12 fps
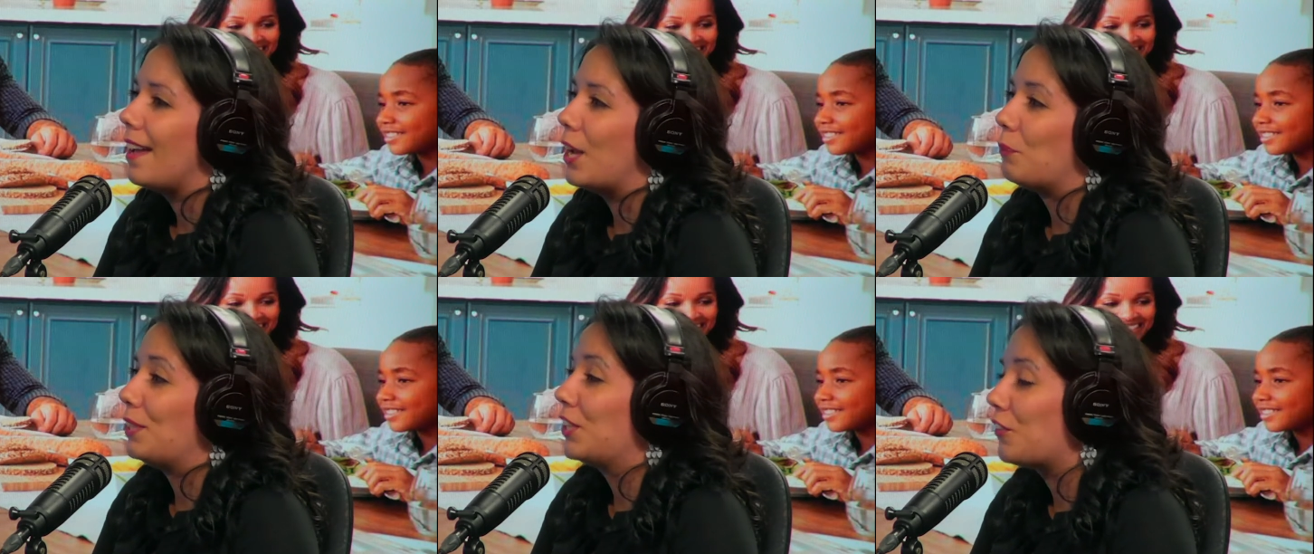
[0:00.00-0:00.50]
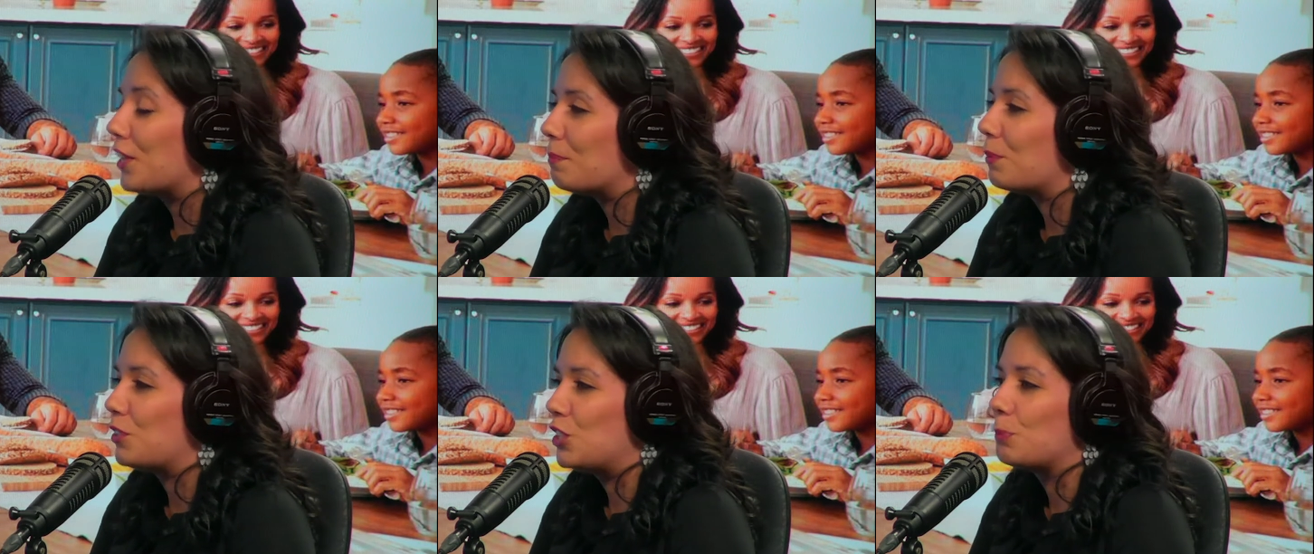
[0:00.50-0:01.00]
Speaker 1: with
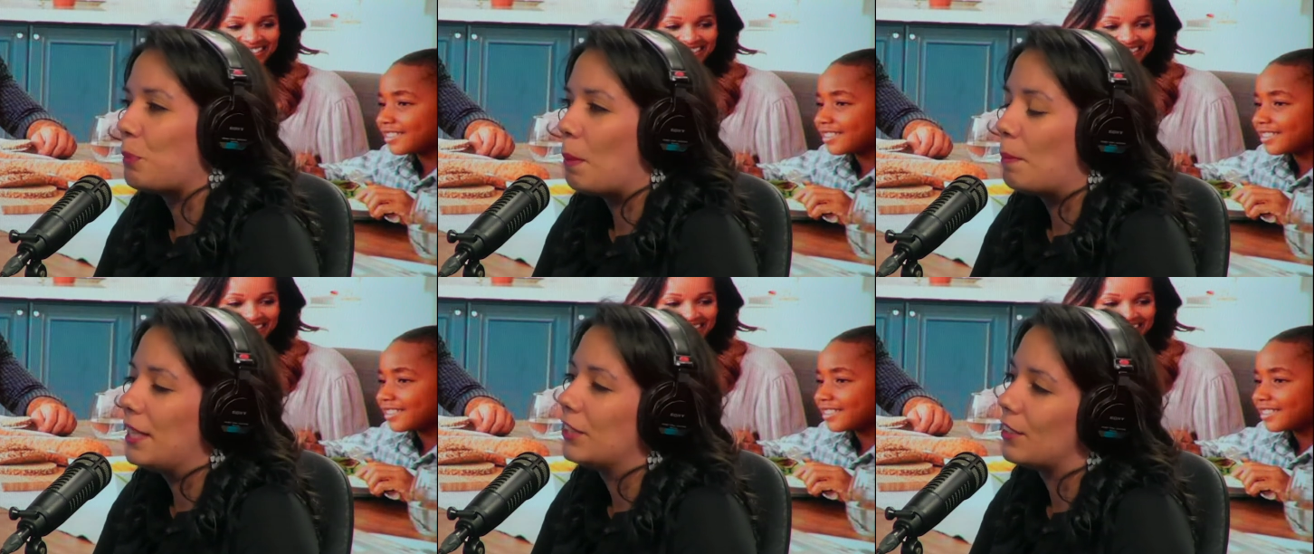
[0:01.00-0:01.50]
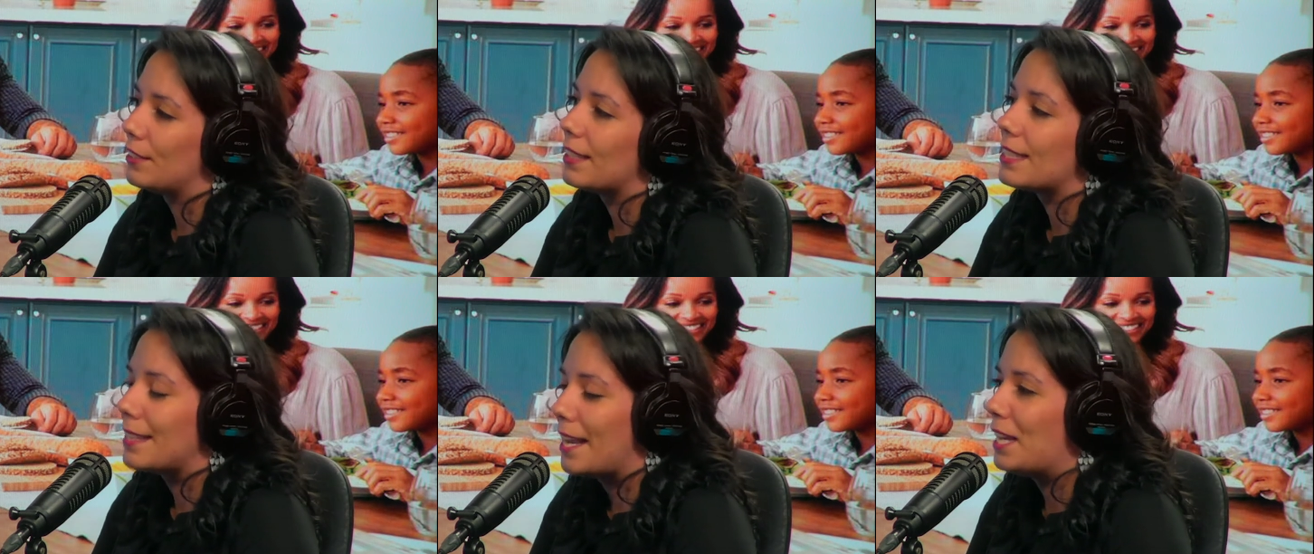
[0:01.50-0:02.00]
cream, which is probably not
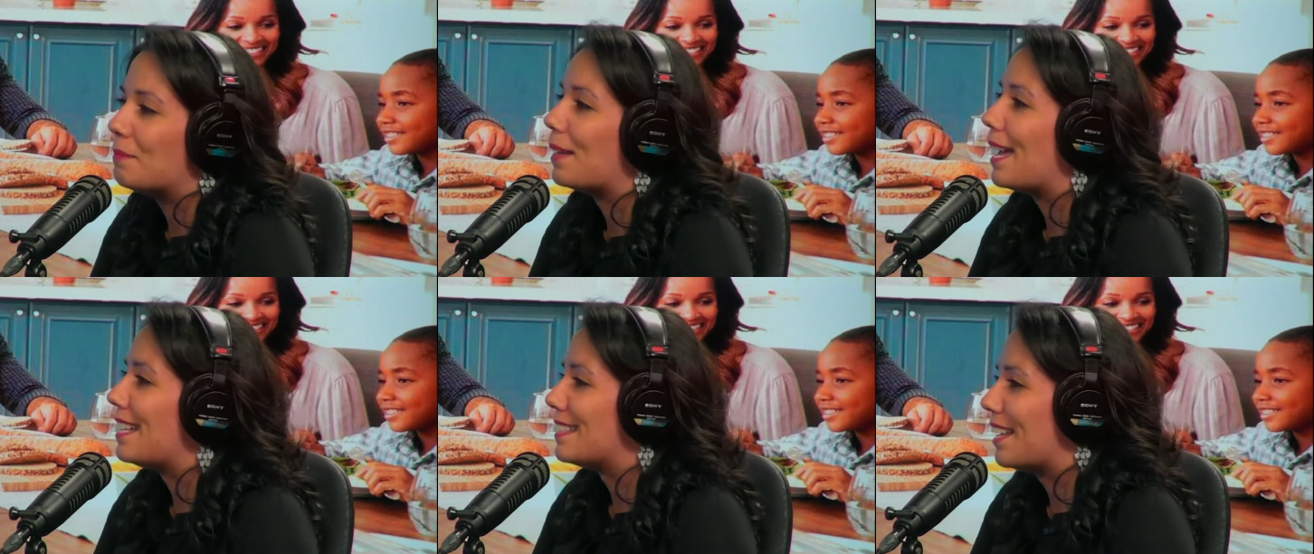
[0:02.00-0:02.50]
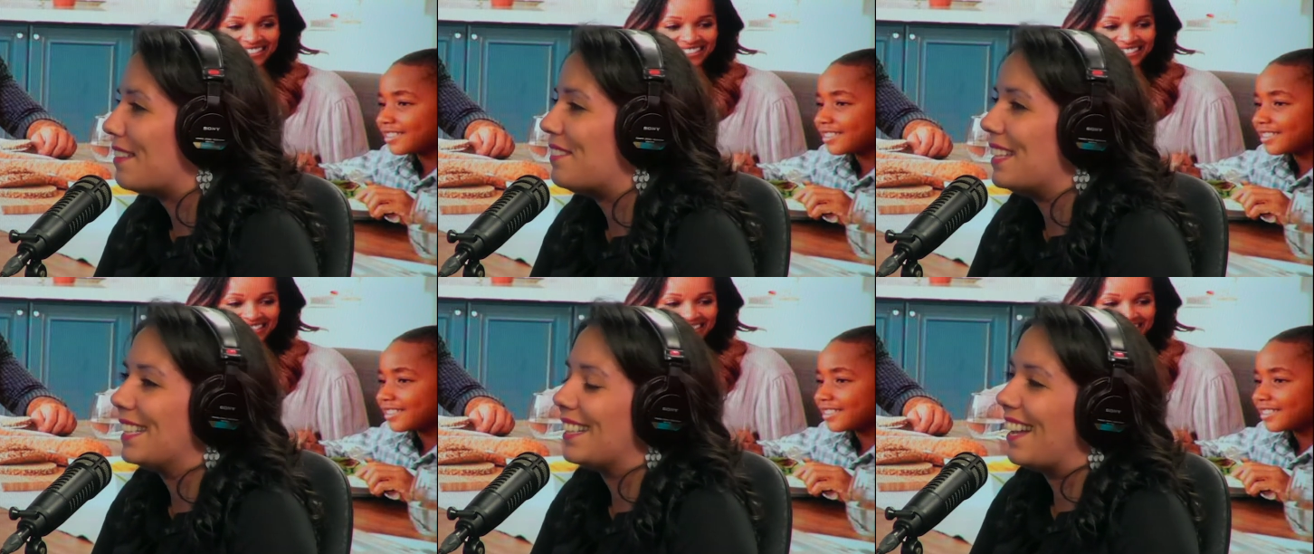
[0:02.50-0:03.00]
the same as
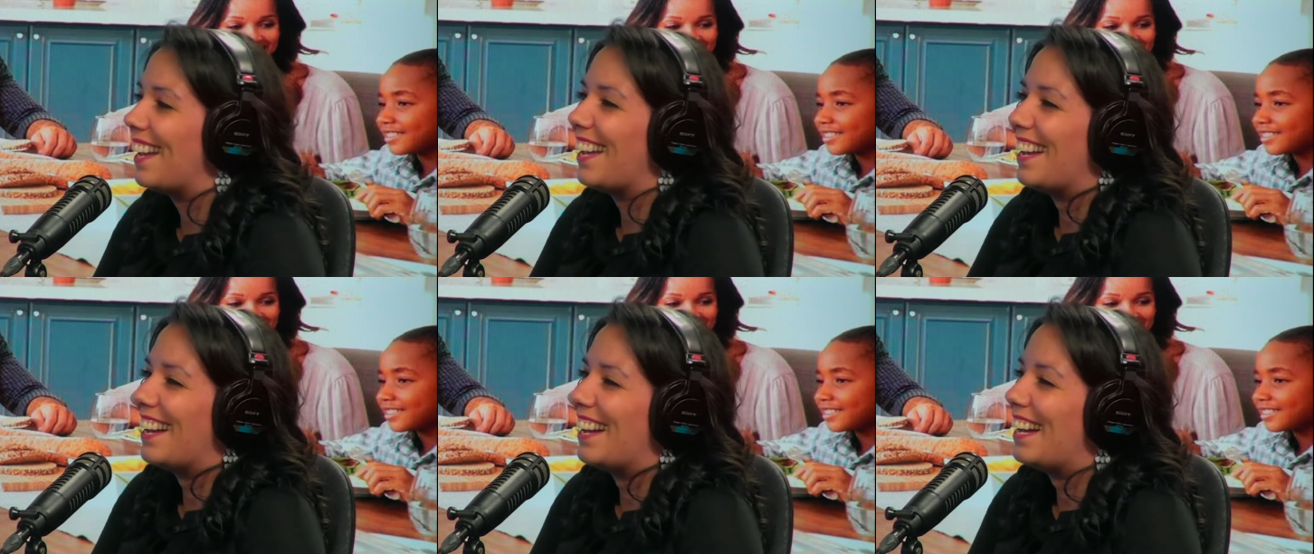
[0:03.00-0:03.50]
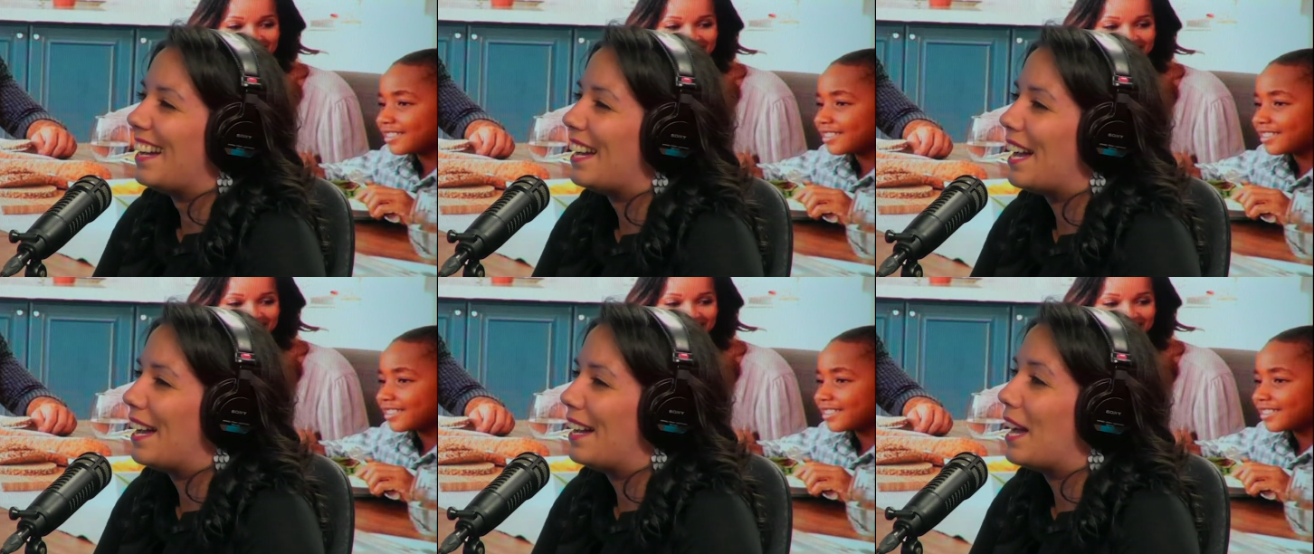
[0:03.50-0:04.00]
having a
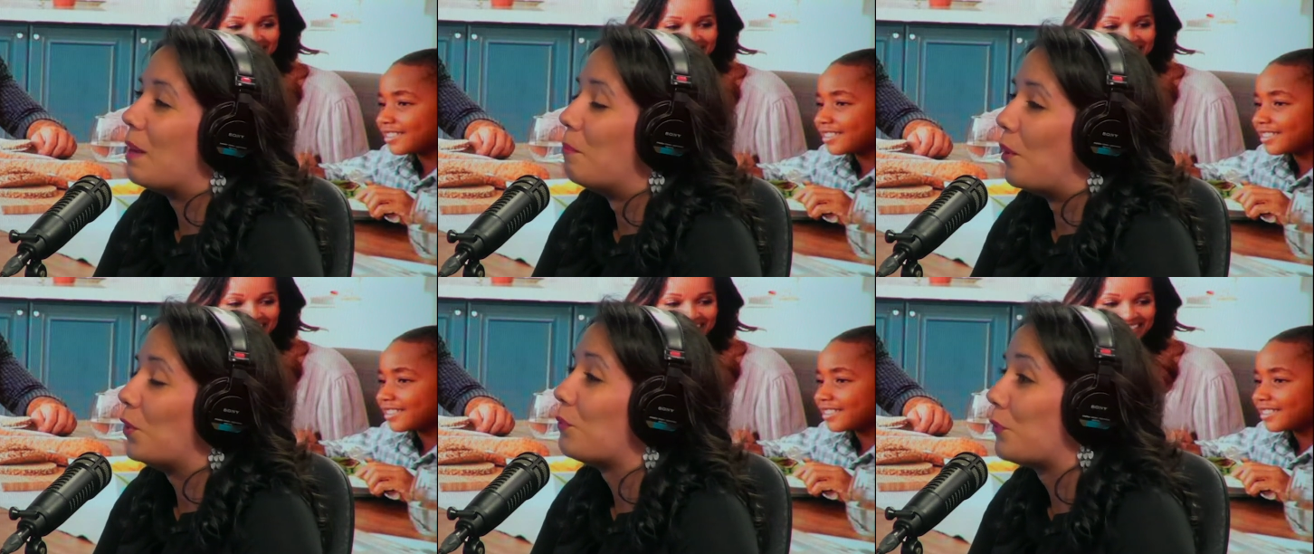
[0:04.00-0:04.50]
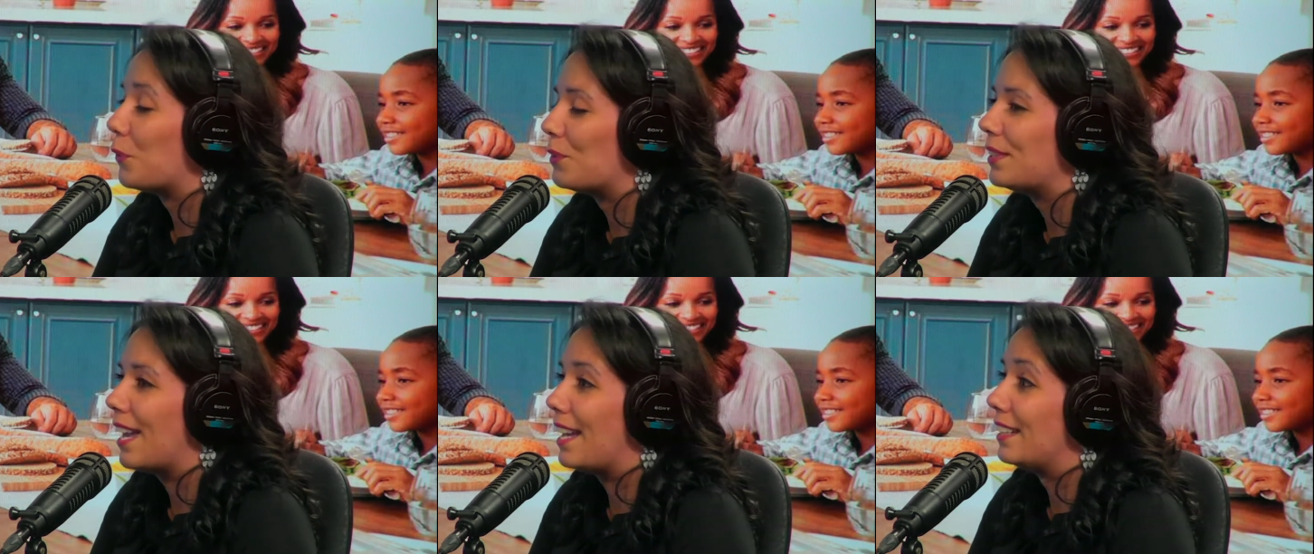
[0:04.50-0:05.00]
bowl of
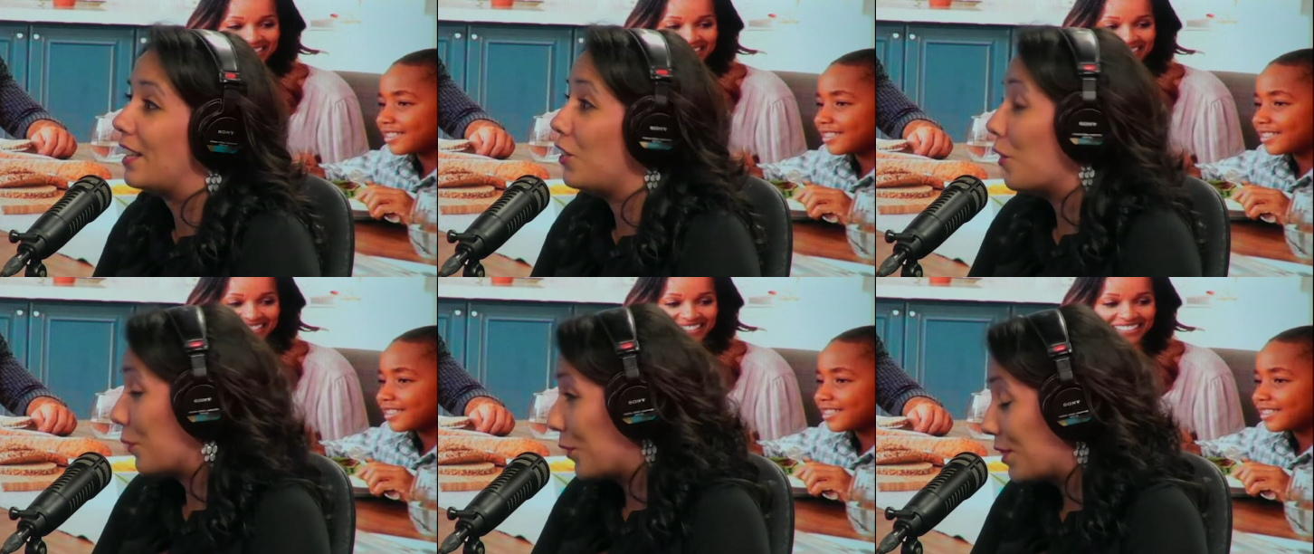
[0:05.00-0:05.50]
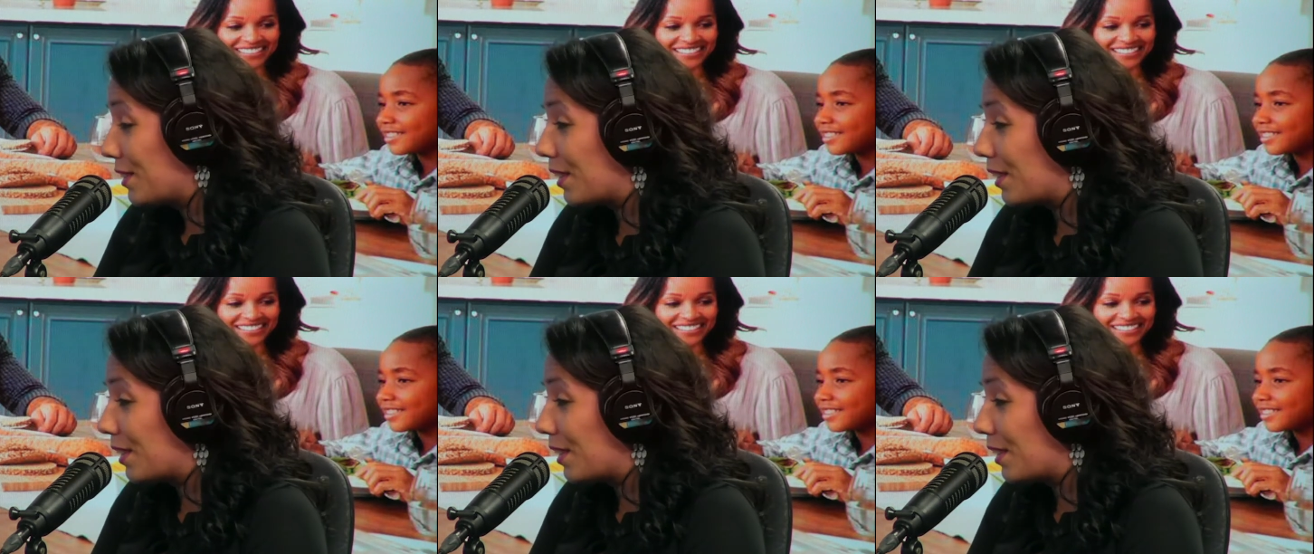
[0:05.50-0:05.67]
fruit and yogurt.